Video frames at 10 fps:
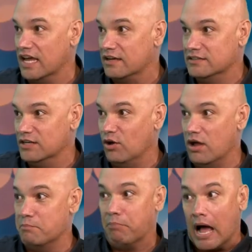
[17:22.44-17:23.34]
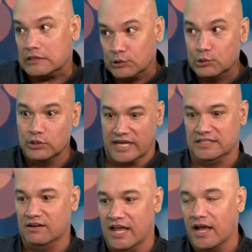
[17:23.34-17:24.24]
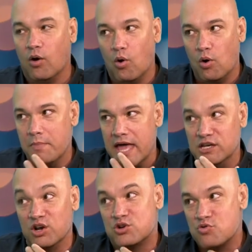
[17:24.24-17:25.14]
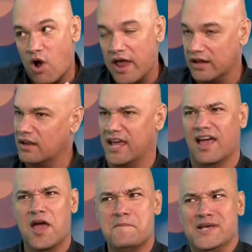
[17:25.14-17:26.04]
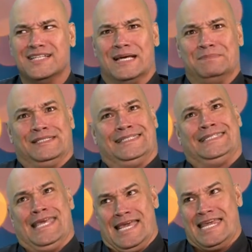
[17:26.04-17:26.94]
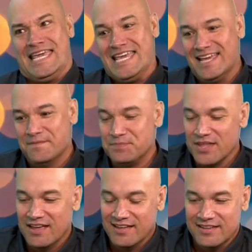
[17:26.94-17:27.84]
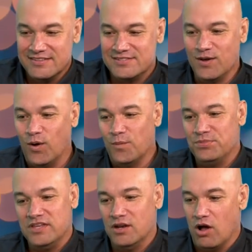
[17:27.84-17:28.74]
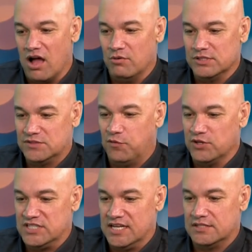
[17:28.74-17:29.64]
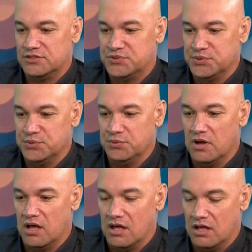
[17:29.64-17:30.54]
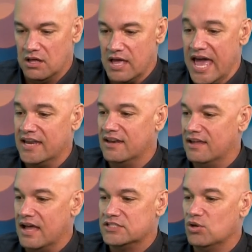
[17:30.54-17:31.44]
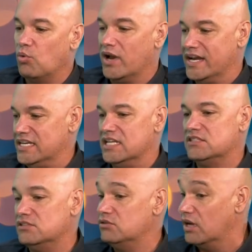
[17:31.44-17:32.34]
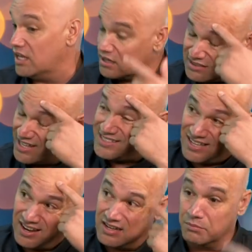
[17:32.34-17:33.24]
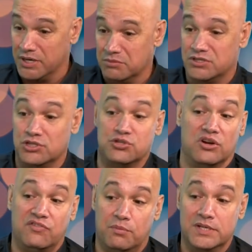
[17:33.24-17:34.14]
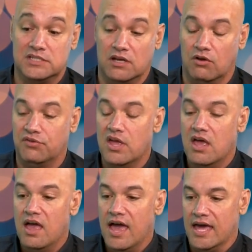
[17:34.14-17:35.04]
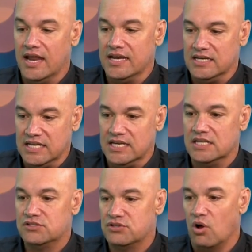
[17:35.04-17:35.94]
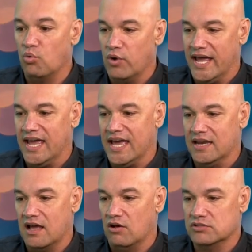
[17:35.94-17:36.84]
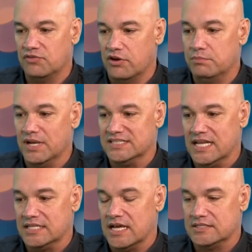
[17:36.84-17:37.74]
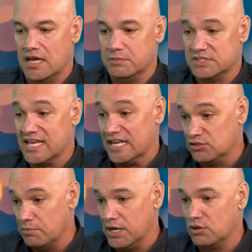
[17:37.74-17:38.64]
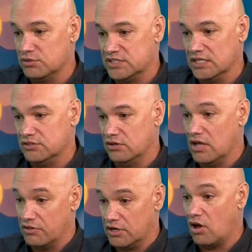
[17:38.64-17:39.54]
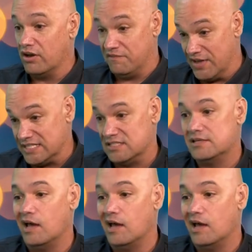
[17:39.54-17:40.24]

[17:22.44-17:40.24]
like, you know, I'm Batu. Like, they're like, oh man, you look chronic, like, because I'm skinny. So, you know, I was fortunate to, uh, and so what I needed to do, because I didn't tell anybody, it was a journey for myself. And I needed a way, and I was very blessed at that time. It was Castle Medical Center. Now they call it Adventist